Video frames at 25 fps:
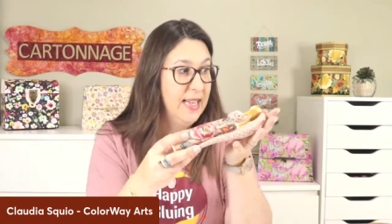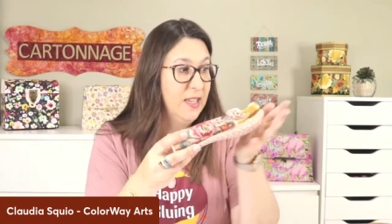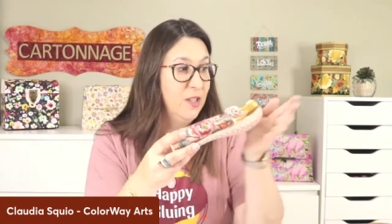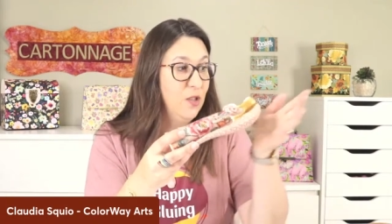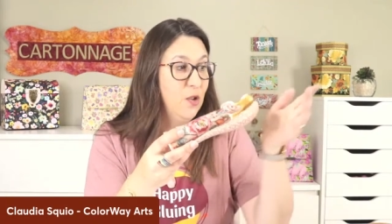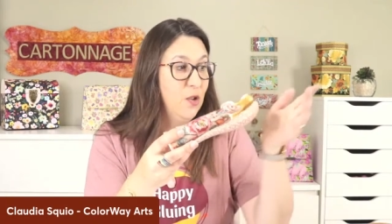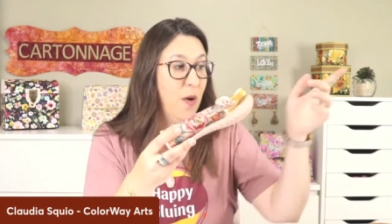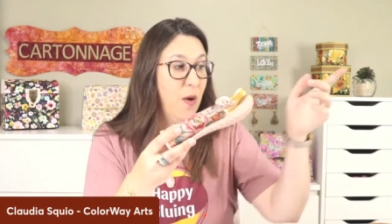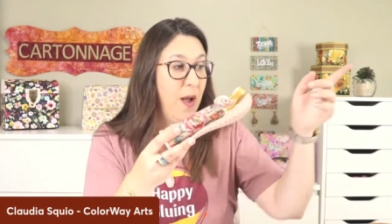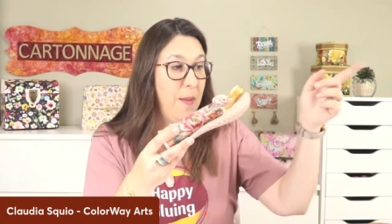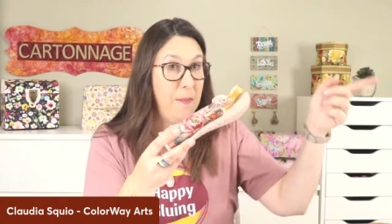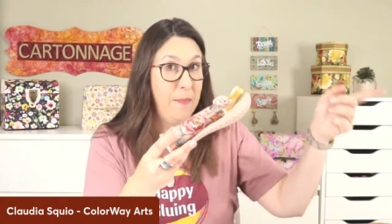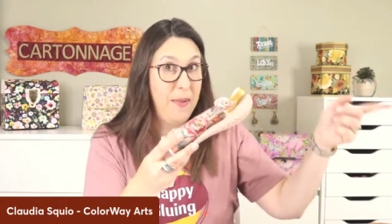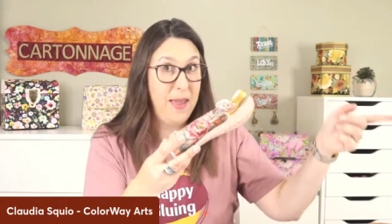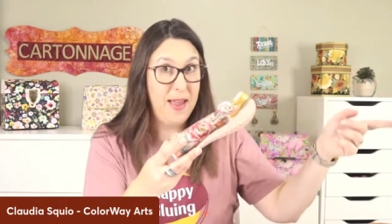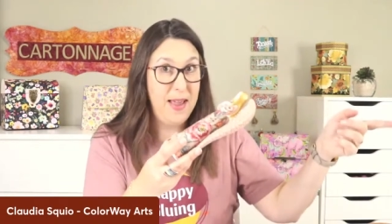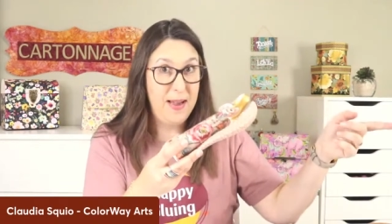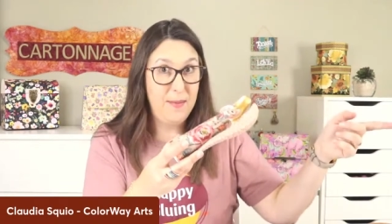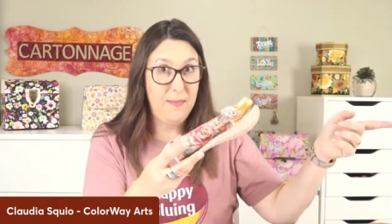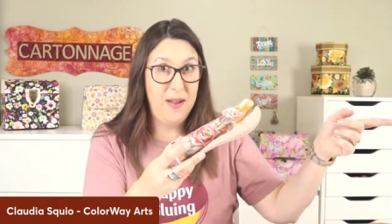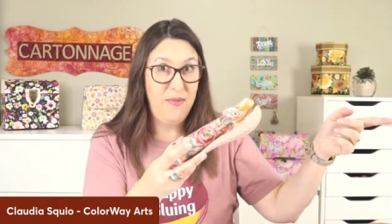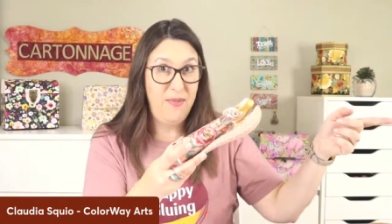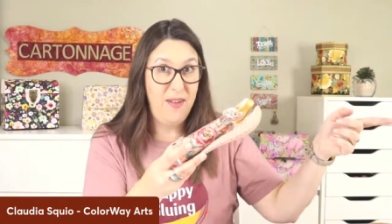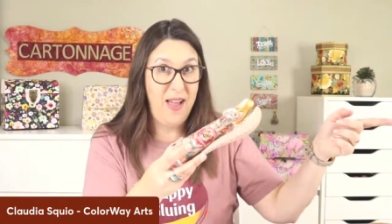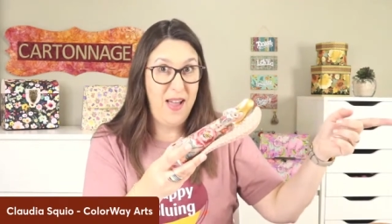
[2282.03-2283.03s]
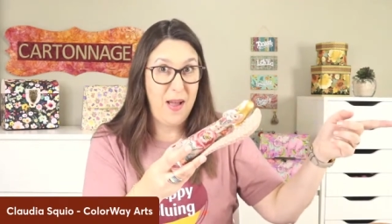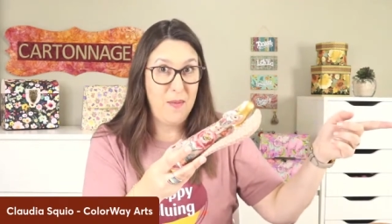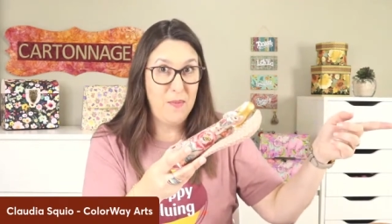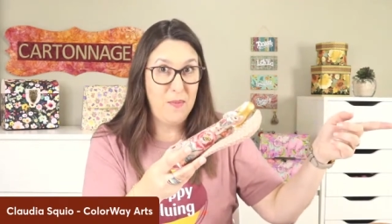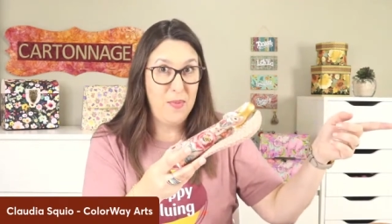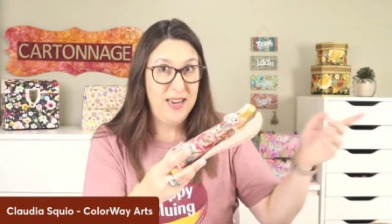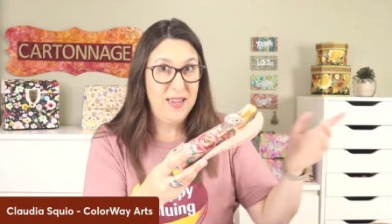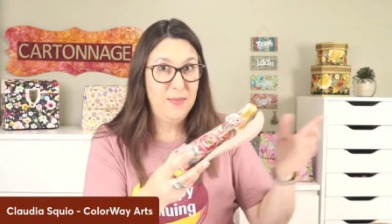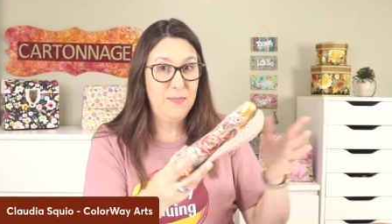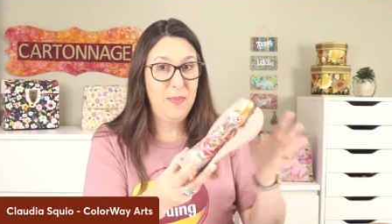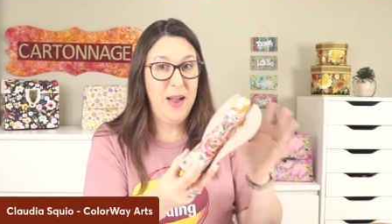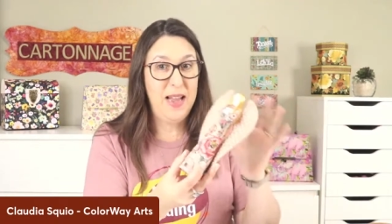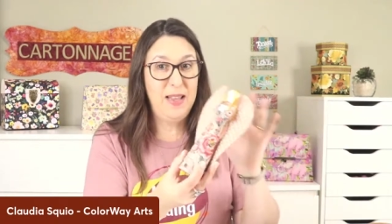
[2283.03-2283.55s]
So I picked my
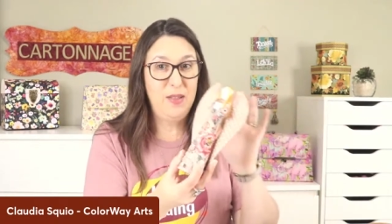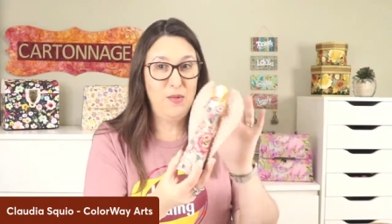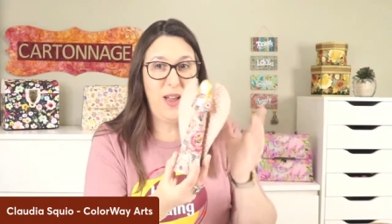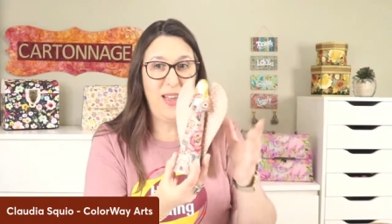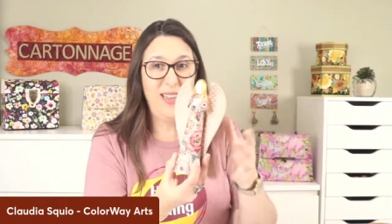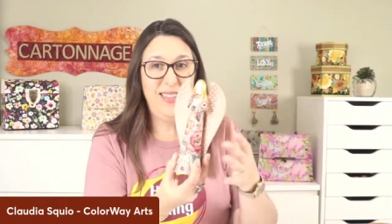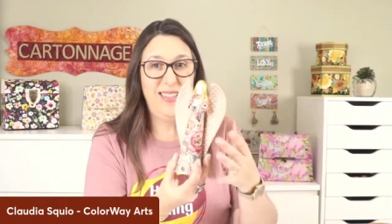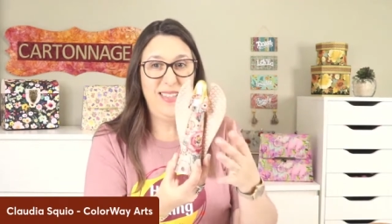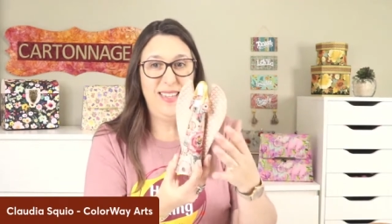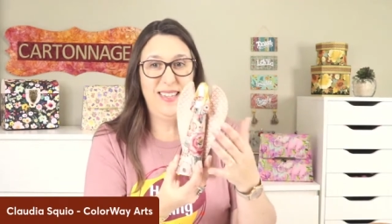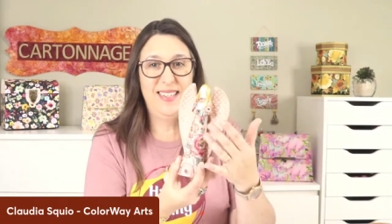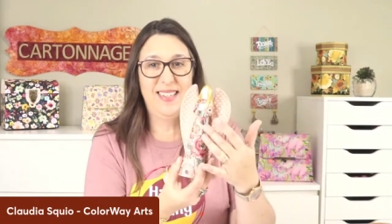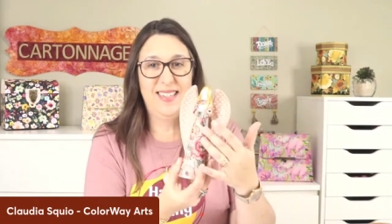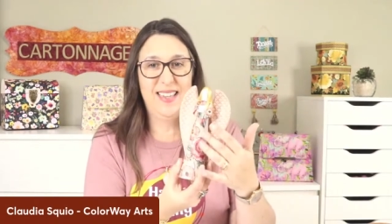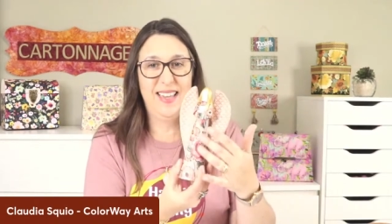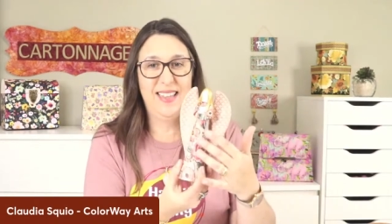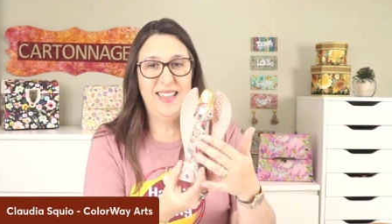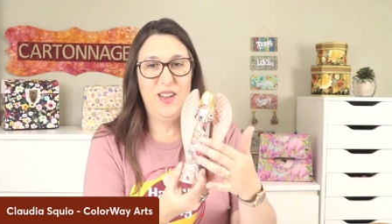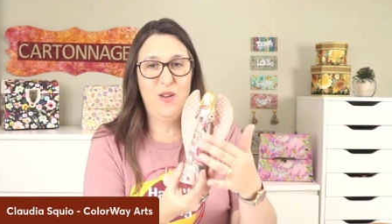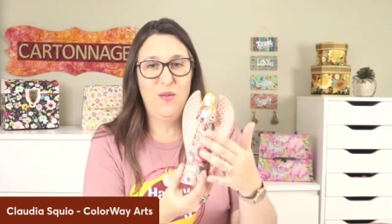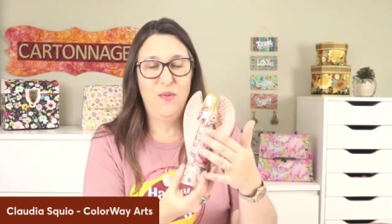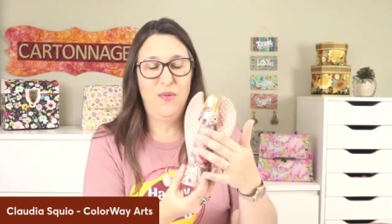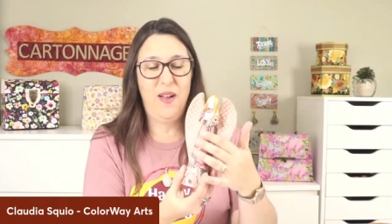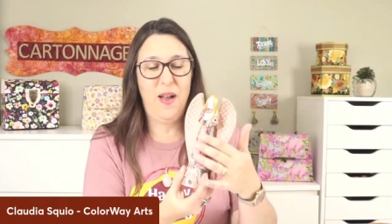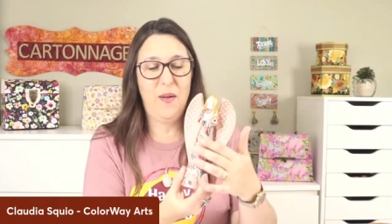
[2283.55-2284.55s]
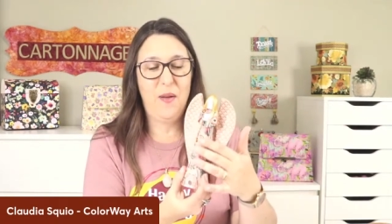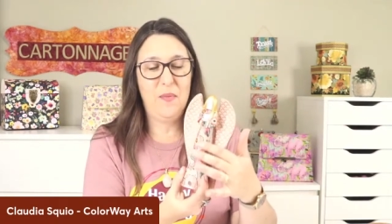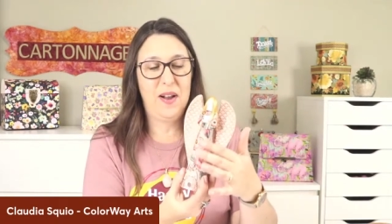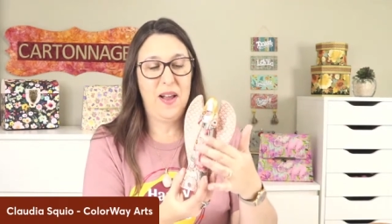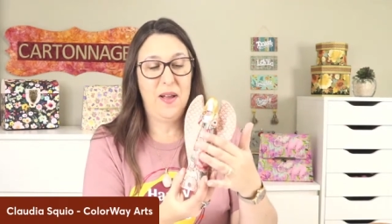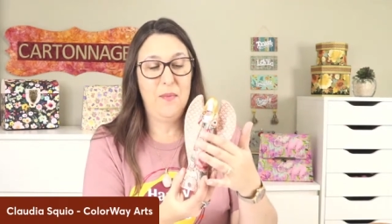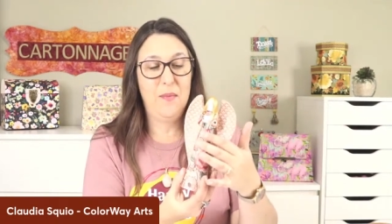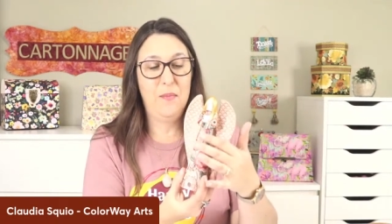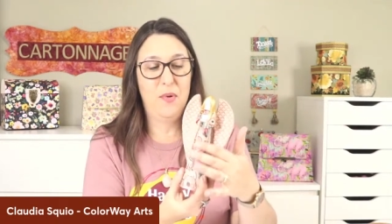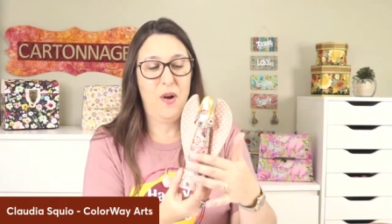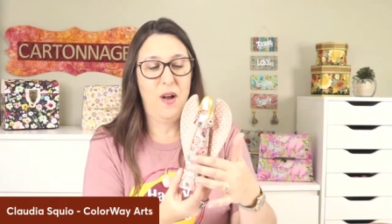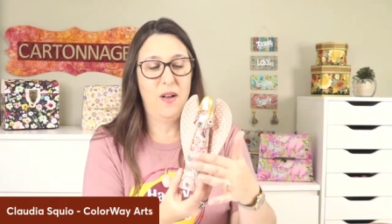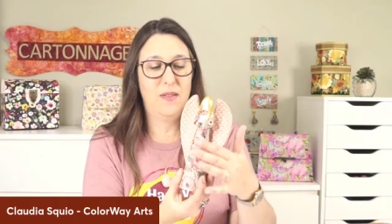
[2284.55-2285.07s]
fabric. By the way, this is a new fabric
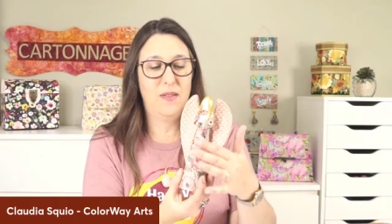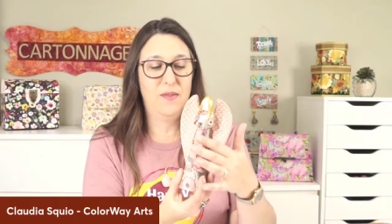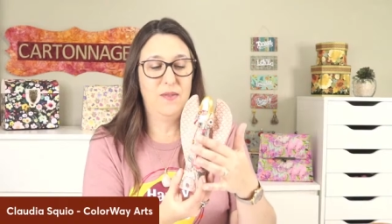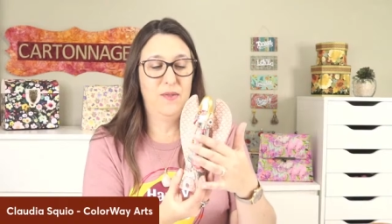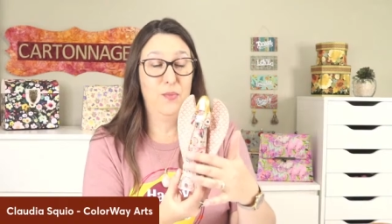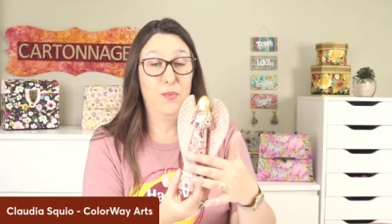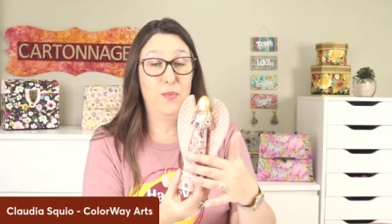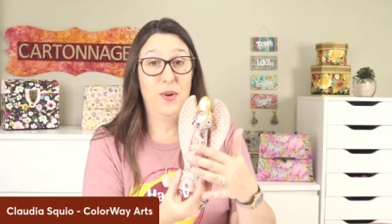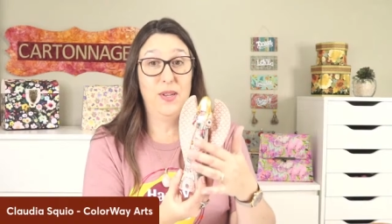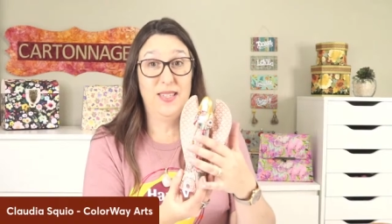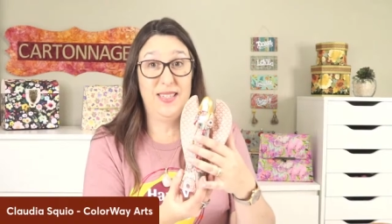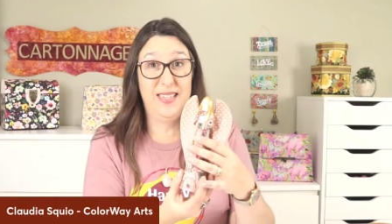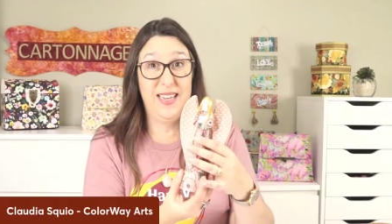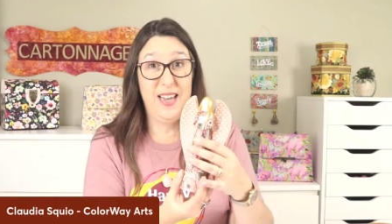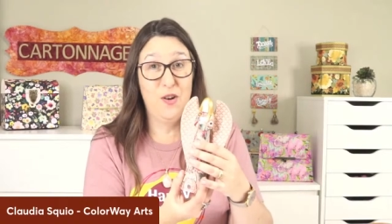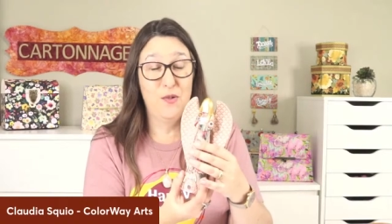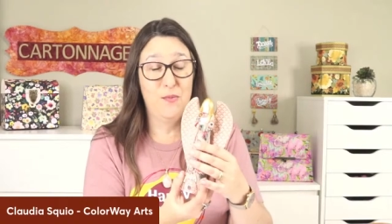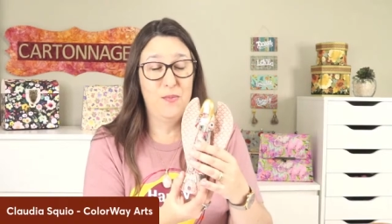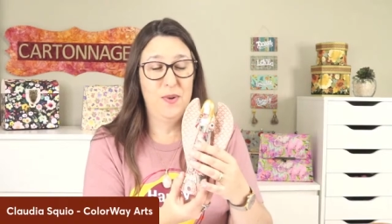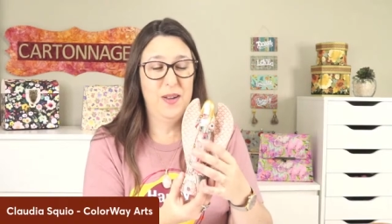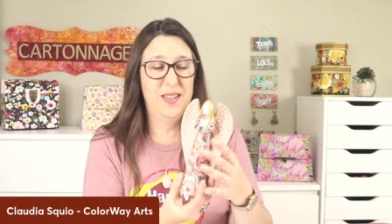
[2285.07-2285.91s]
I brought from Brazil,